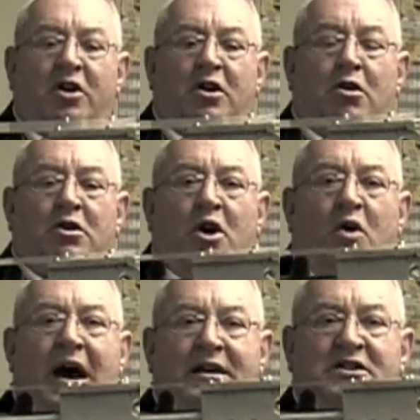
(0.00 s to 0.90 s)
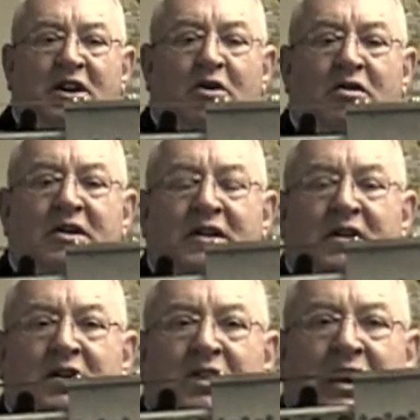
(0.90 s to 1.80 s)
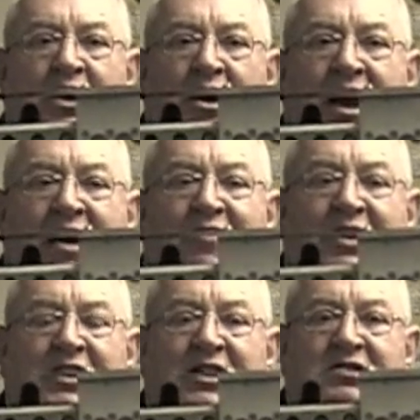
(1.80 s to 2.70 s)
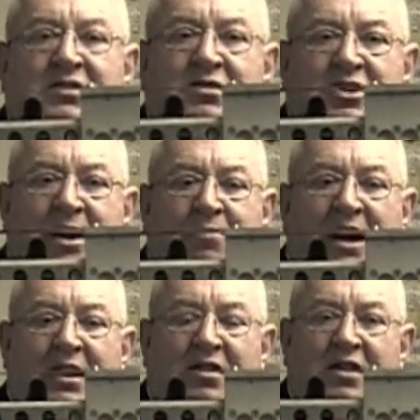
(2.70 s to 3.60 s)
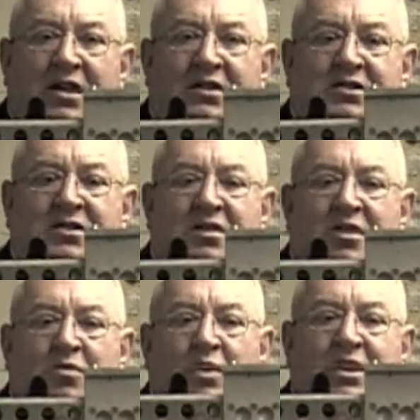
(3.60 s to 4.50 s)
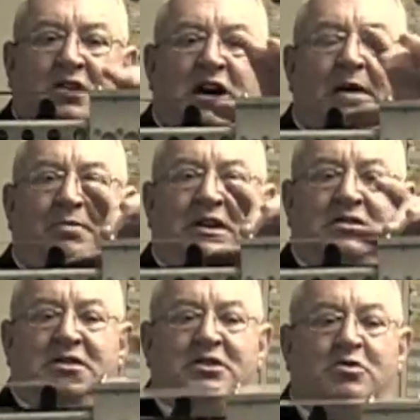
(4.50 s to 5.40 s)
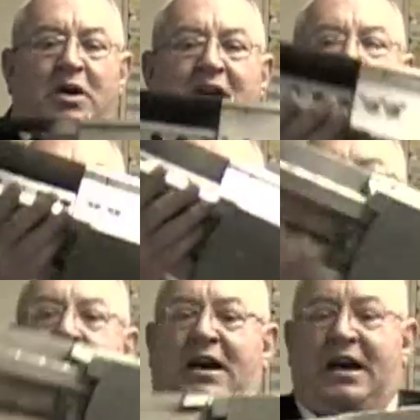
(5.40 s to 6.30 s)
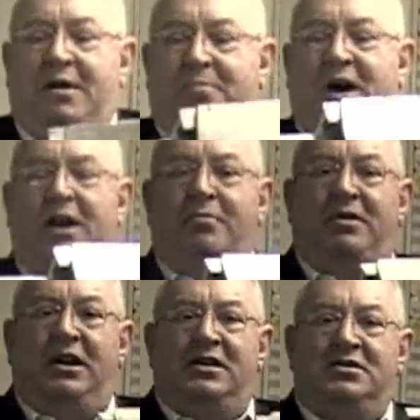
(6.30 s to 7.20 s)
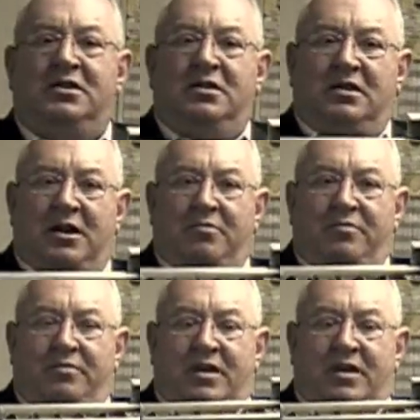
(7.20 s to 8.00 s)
coaxial. It could have a disc shaped like this, with a top disc this way and a bottom disc that